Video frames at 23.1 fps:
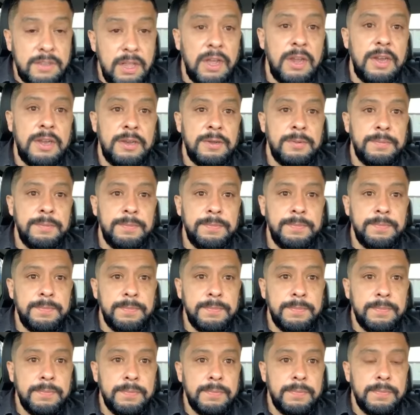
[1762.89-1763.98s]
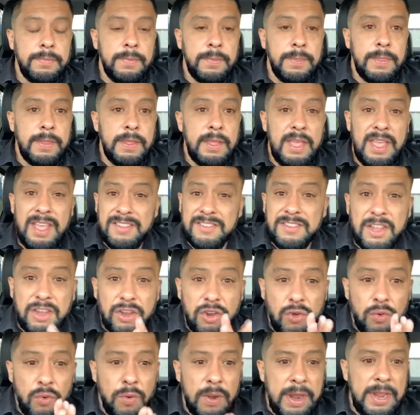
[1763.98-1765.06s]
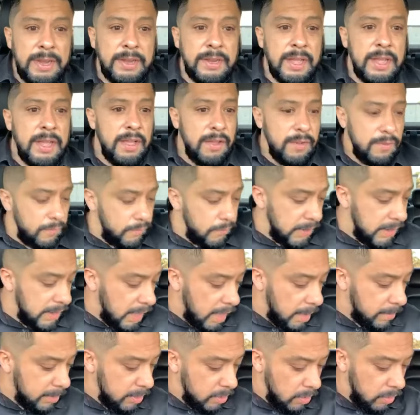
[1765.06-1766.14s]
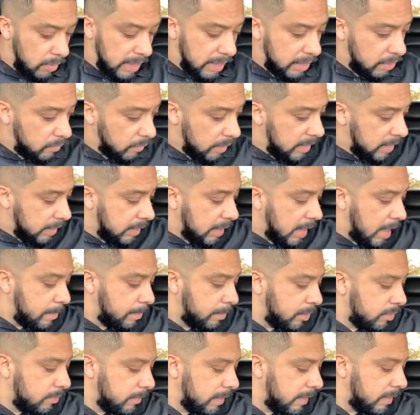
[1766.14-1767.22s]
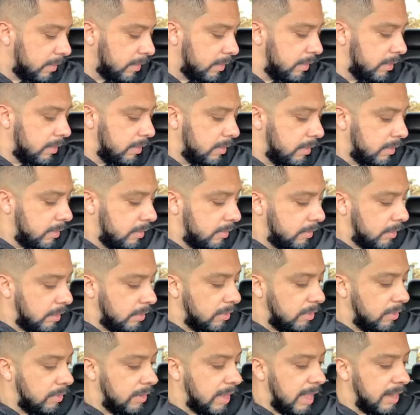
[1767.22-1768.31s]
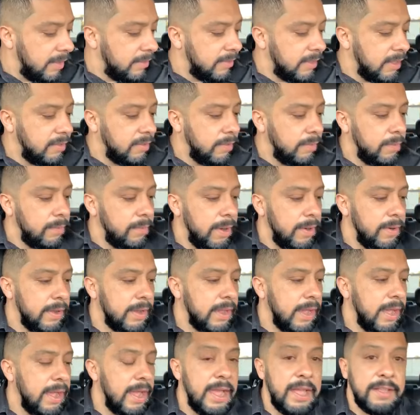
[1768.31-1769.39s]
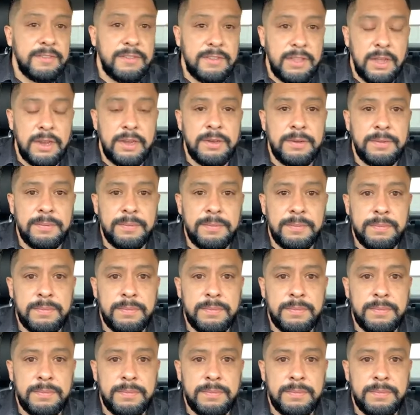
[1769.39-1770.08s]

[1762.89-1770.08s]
done. Is a great, phenomenal, and great accomplishment that the United States of America has done.